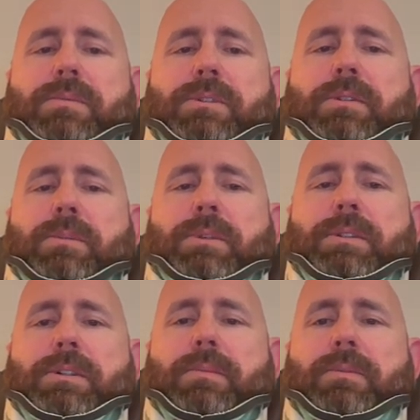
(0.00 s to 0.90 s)
So I hope that's
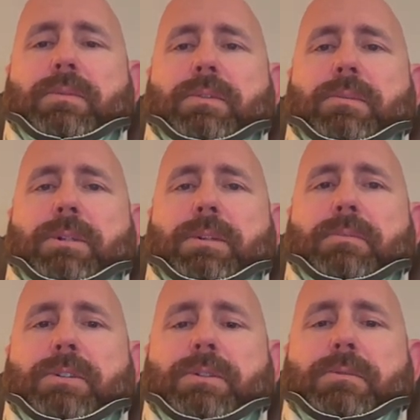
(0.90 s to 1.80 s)
helpful for everybody.
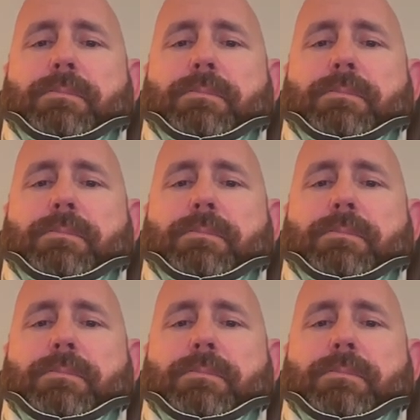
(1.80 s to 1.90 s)
Cheers.